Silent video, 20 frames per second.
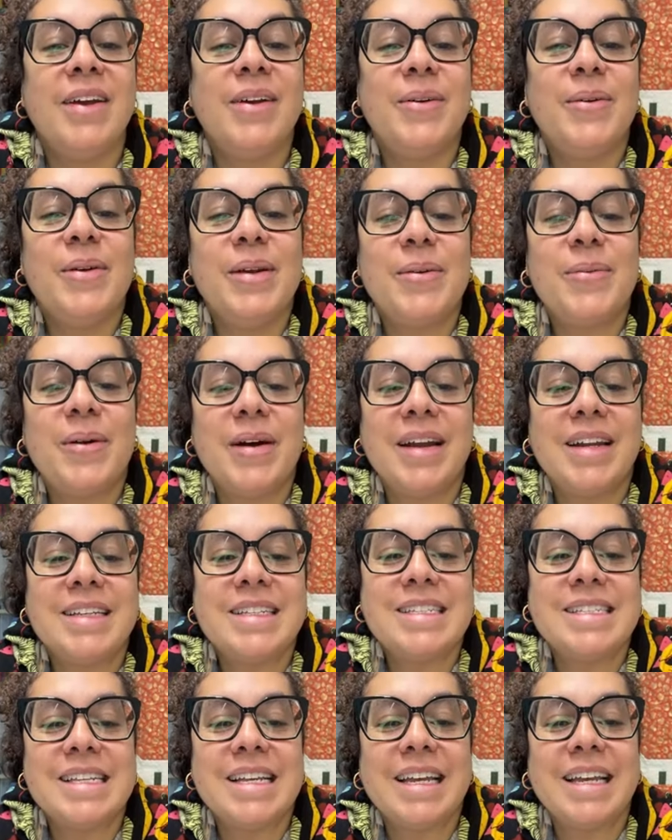We want to
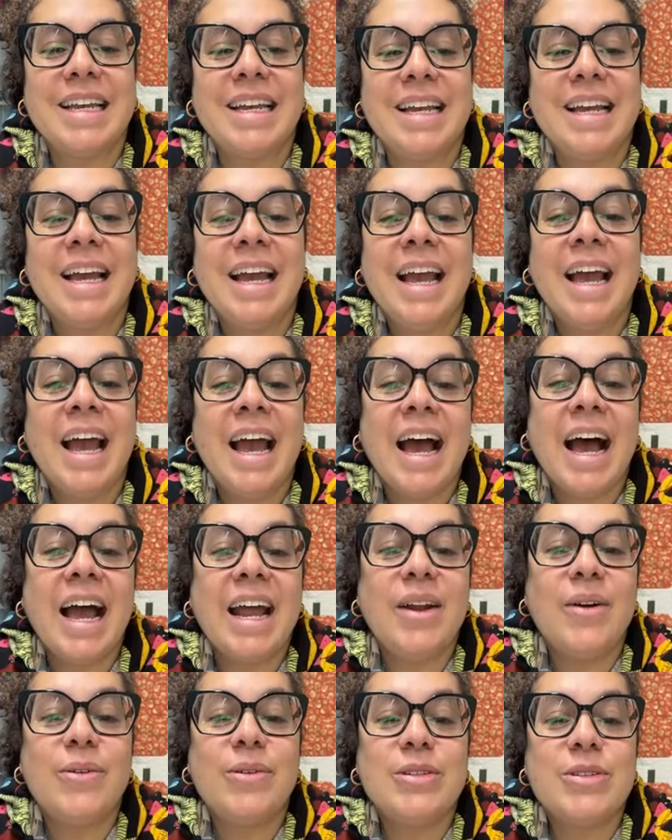see. I
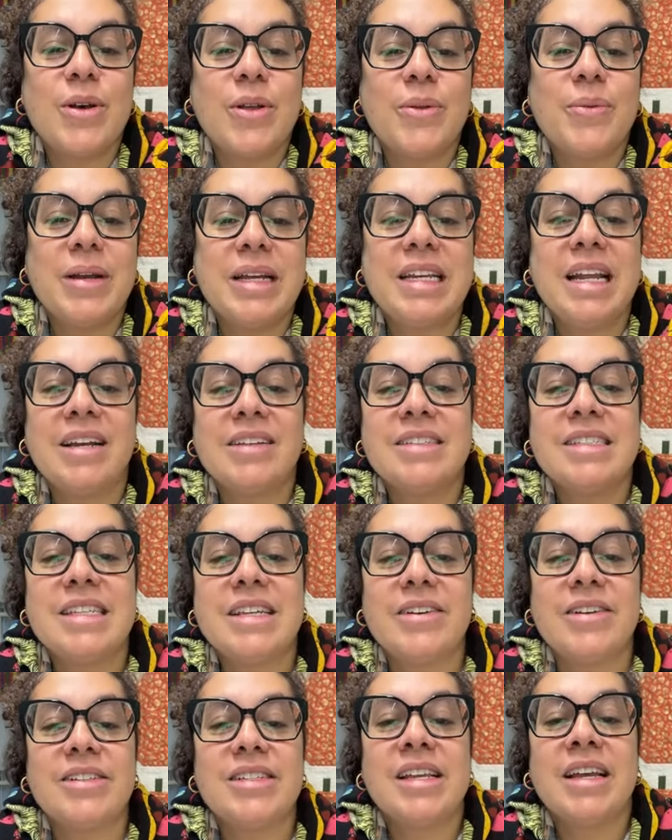know it was all the way
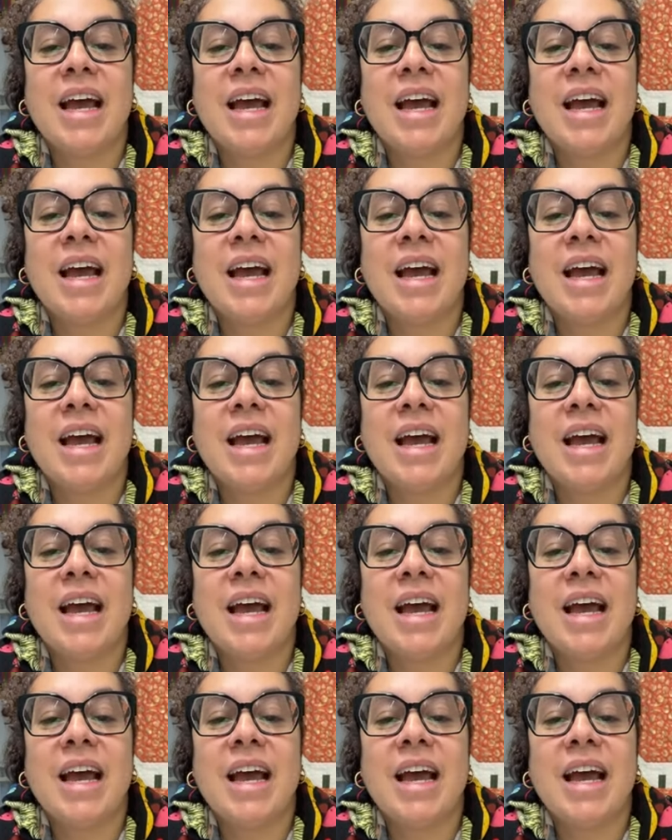downstairs.